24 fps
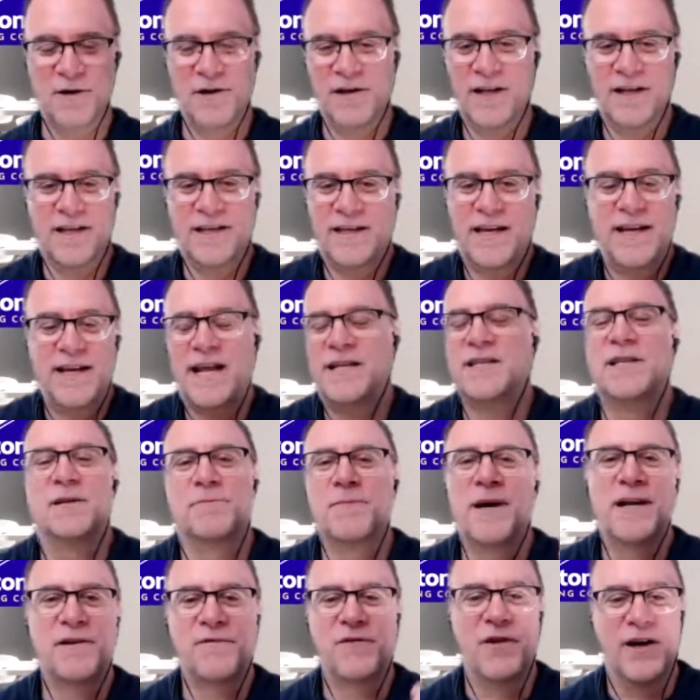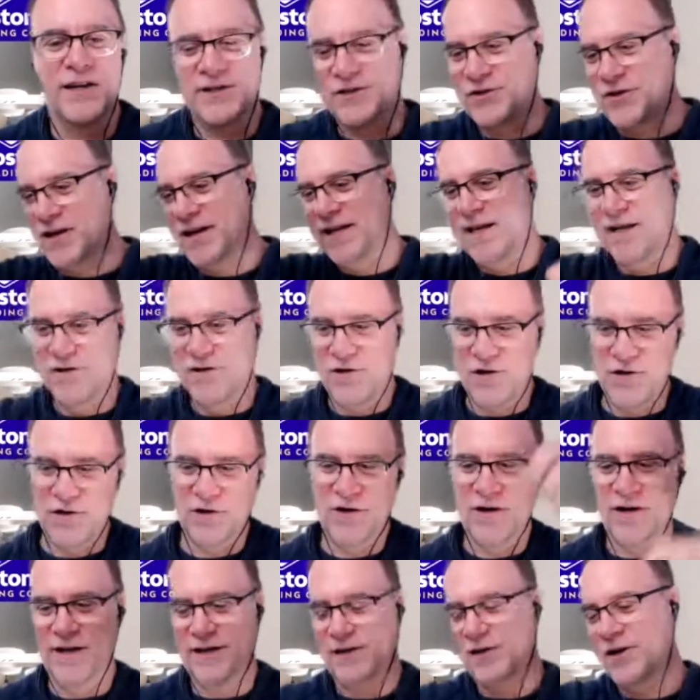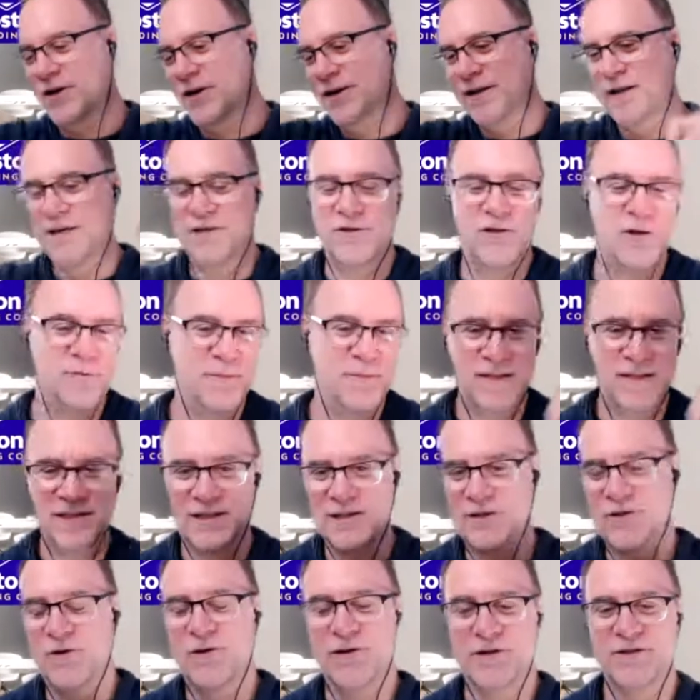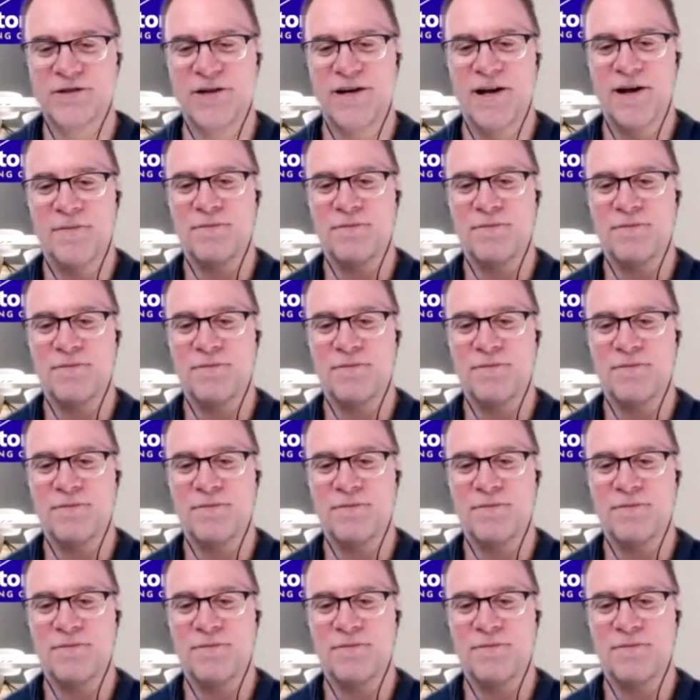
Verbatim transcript: like catching butterflies, trying to get a new client, trying to get new yeah. business all the time.